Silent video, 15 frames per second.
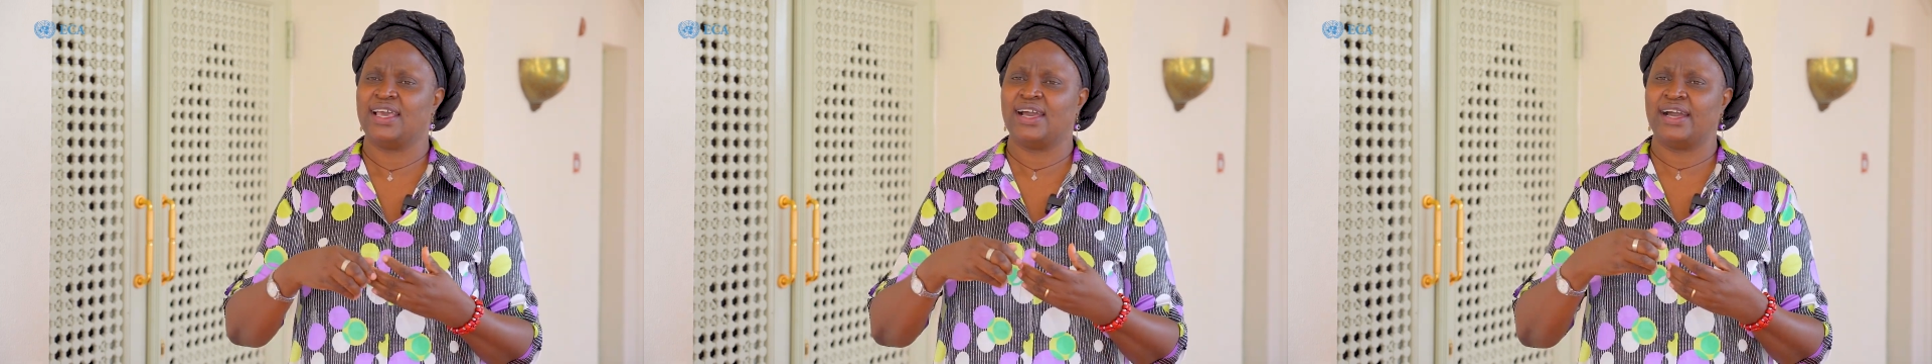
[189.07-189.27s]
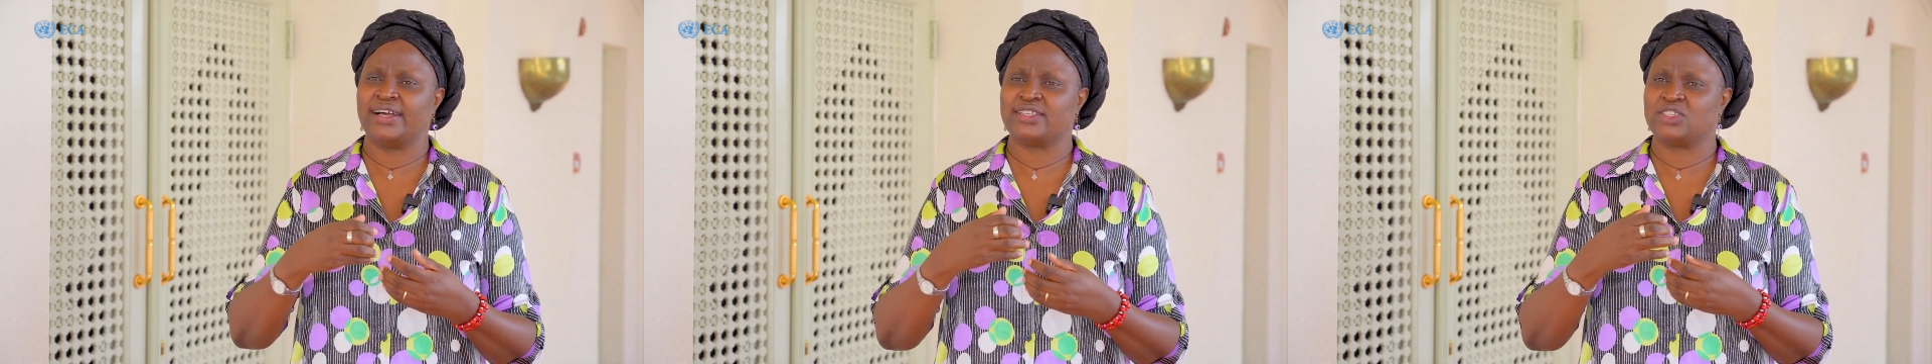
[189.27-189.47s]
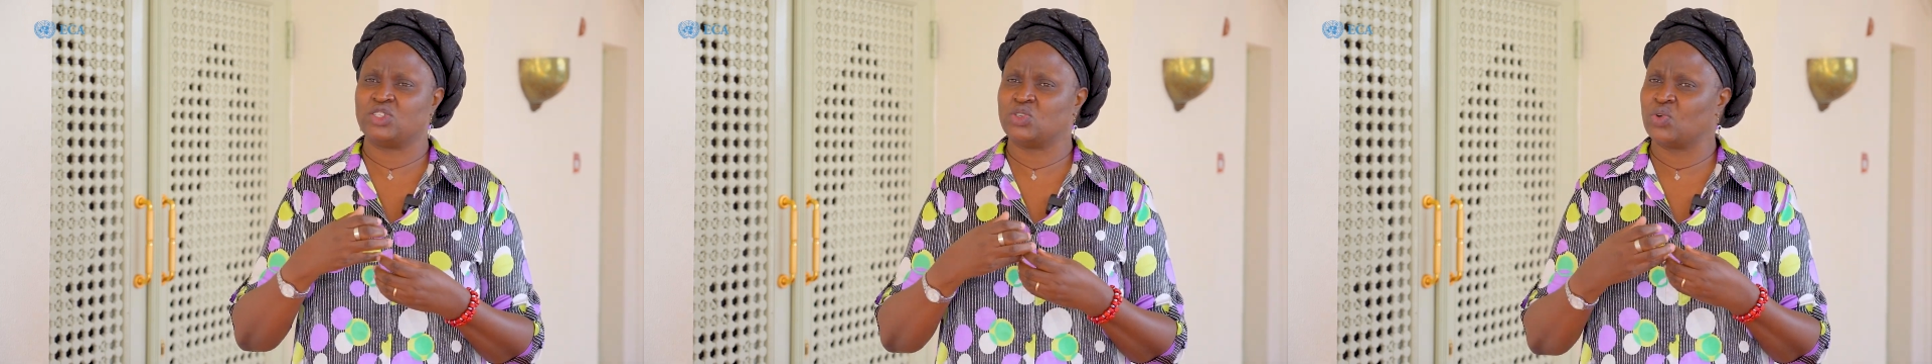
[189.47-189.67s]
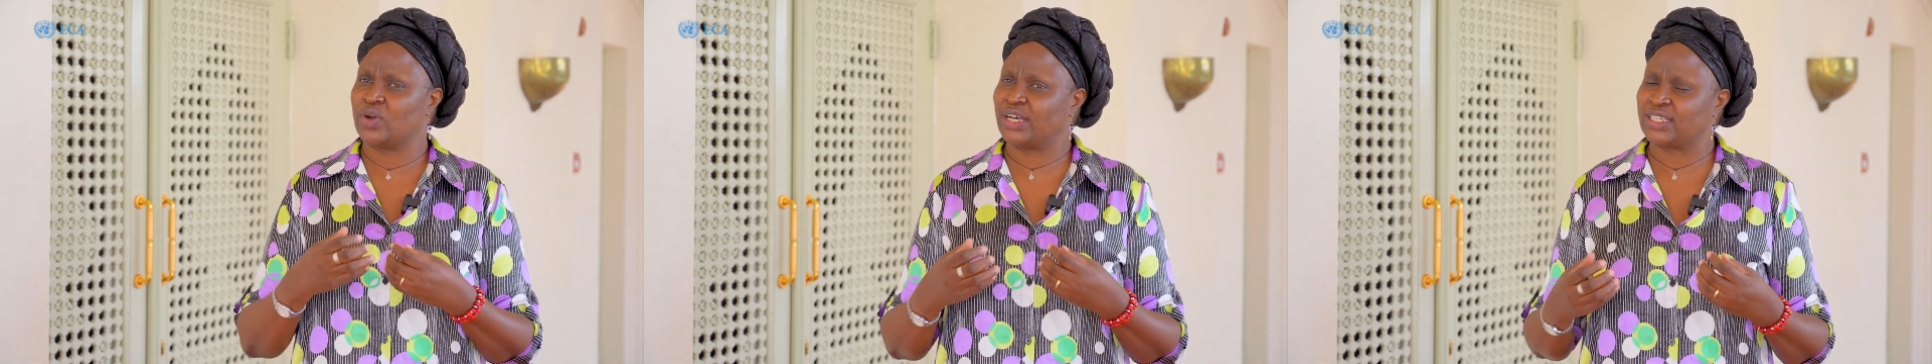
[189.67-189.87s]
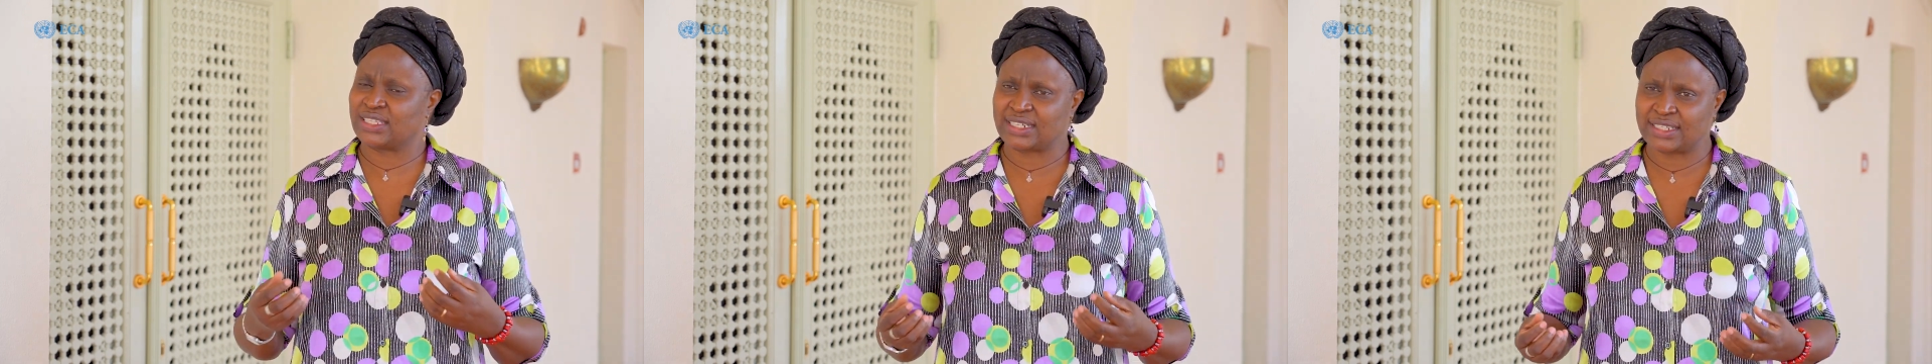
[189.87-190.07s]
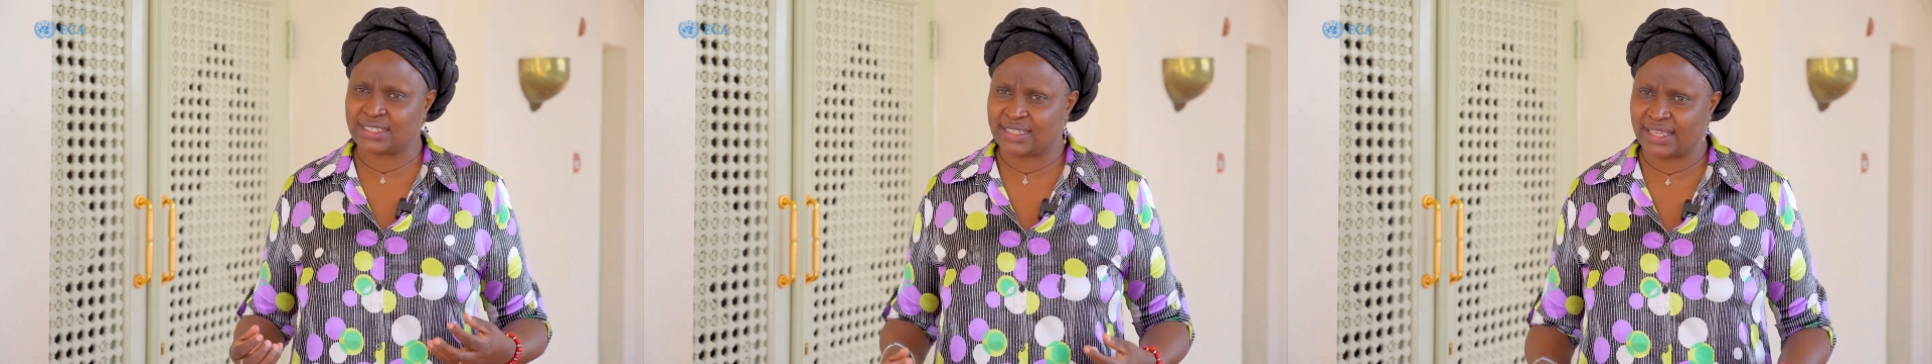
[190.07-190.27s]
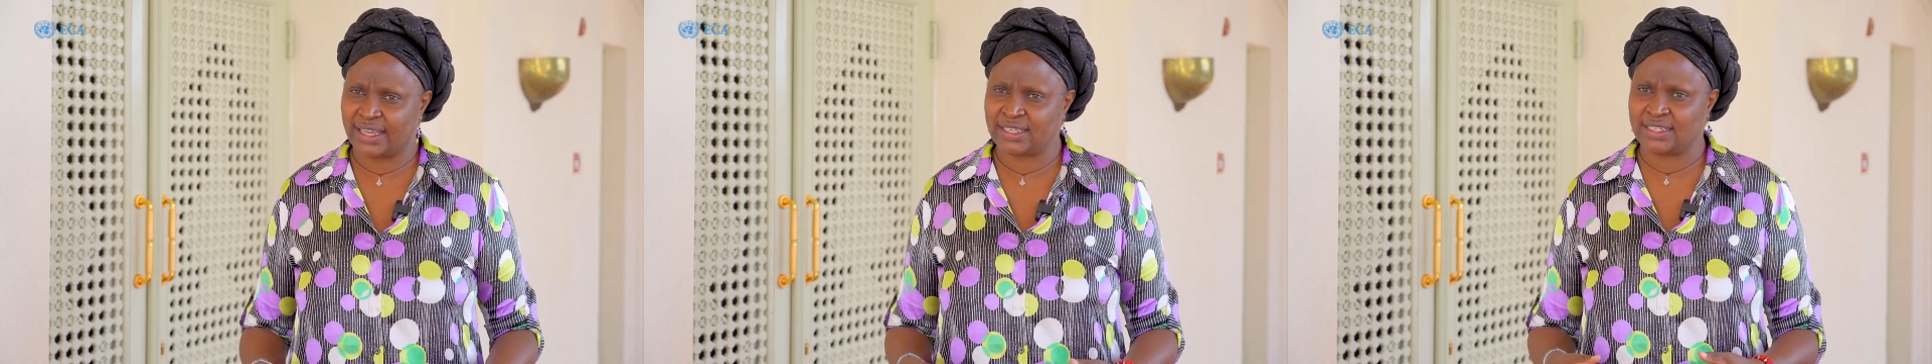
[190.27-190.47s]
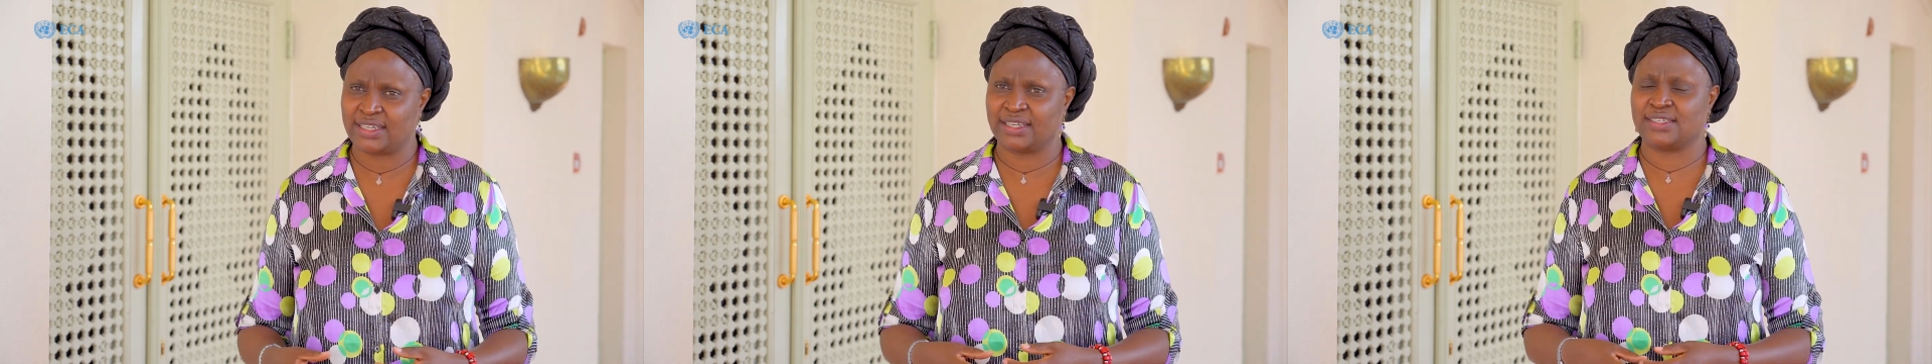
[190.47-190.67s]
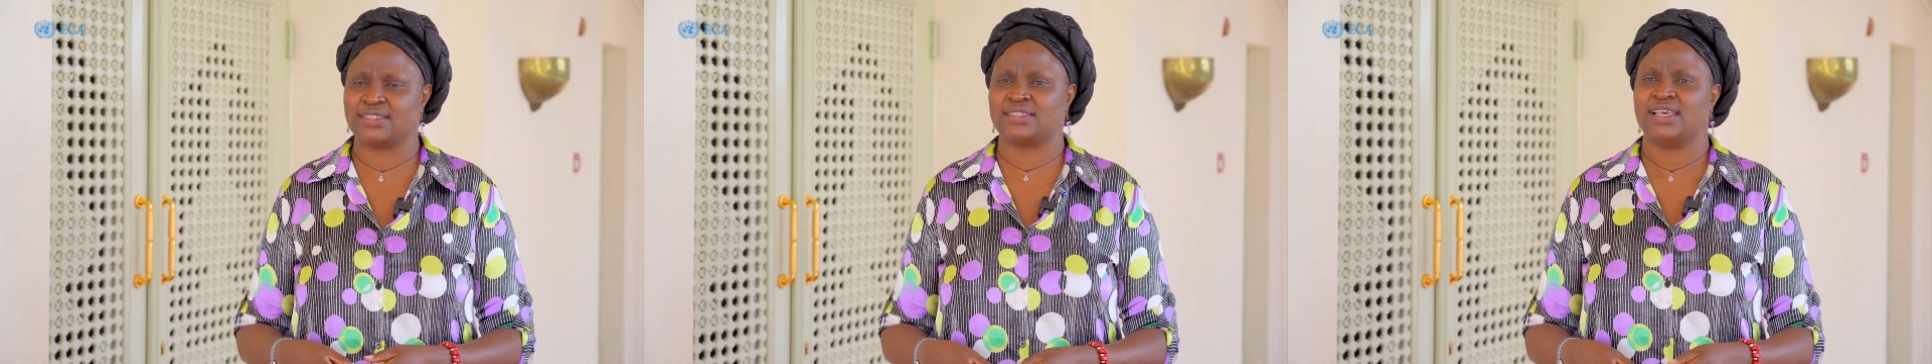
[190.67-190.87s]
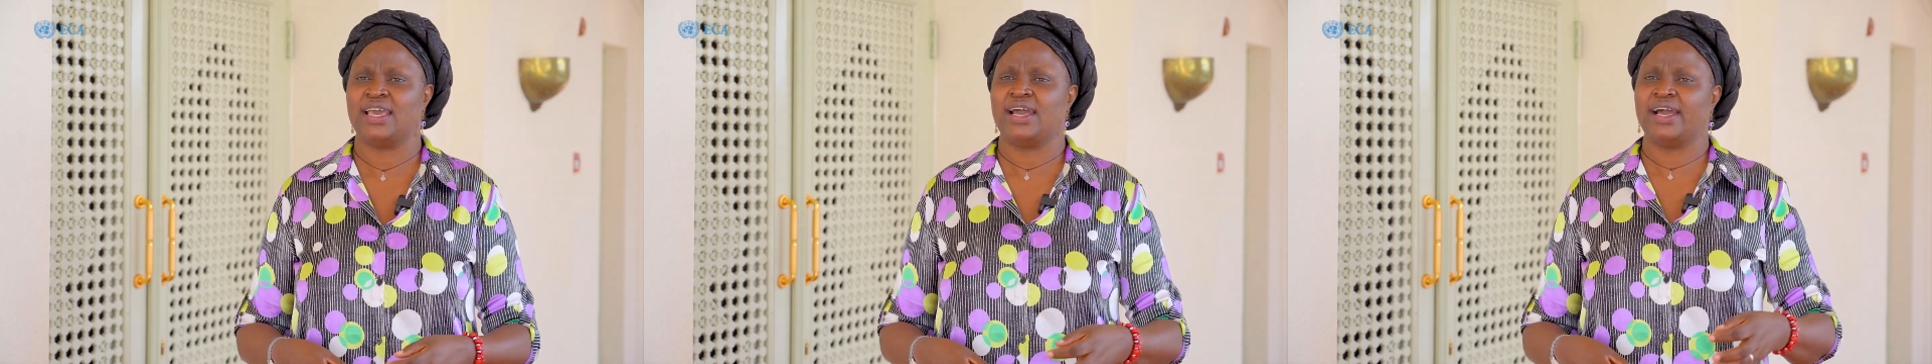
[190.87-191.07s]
as as researchers,